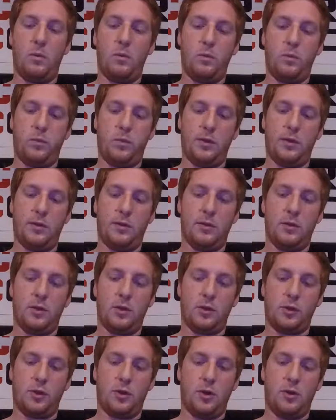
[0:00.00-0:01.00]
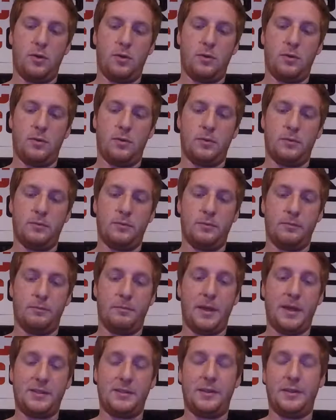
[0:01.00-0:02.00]
will go,
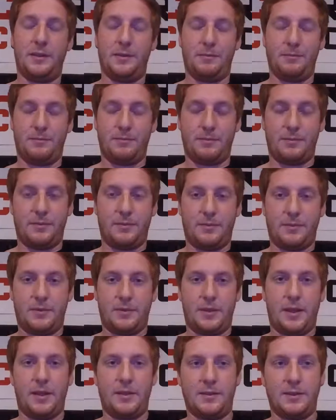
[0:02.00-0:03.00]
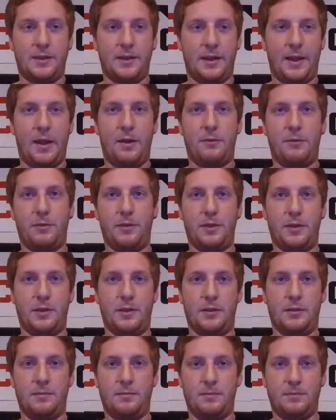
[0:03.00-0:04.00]
basically takes into account for
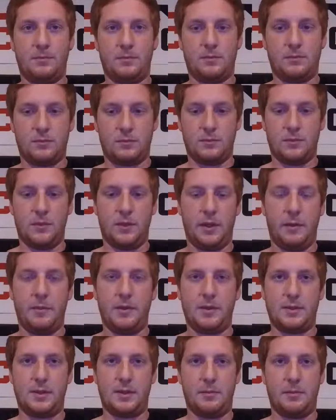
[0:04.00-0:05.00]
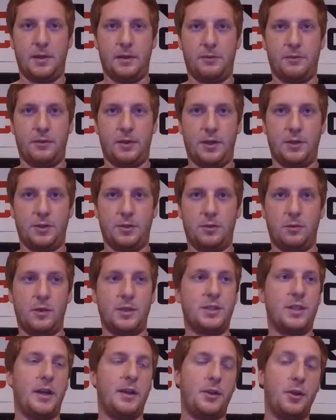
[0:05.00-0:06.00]
the limited slip differential,
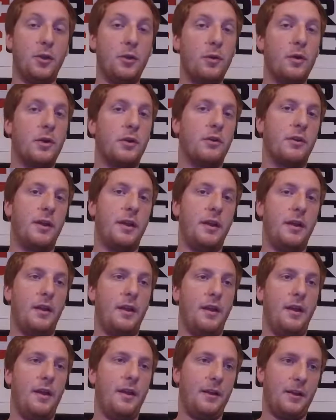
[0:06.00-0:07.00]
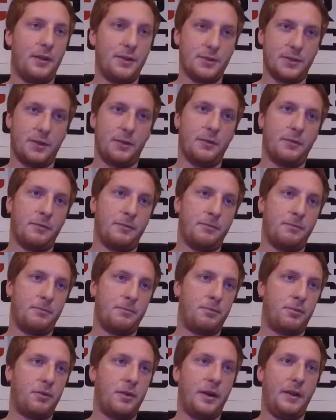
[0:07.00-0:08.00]
which I do agree, because they're
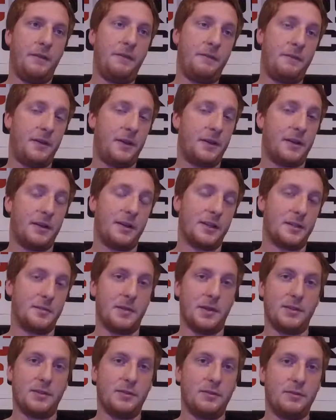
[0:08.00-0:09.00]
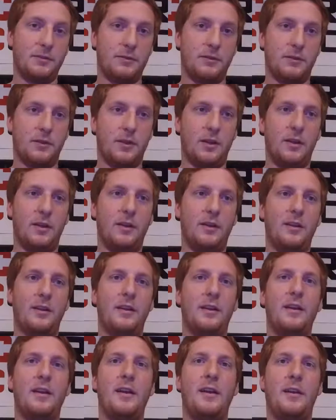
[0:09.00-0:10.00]
pretty fucking expensive.
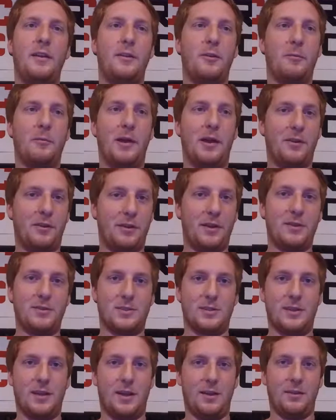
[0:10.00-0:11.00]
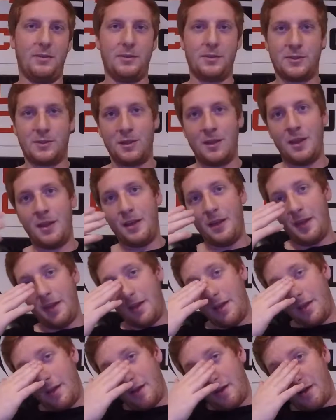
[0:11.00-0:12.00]
They're about $1,000.
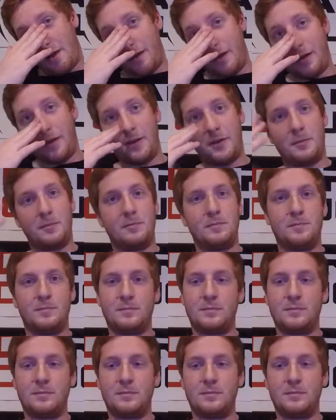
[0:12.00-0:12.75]
And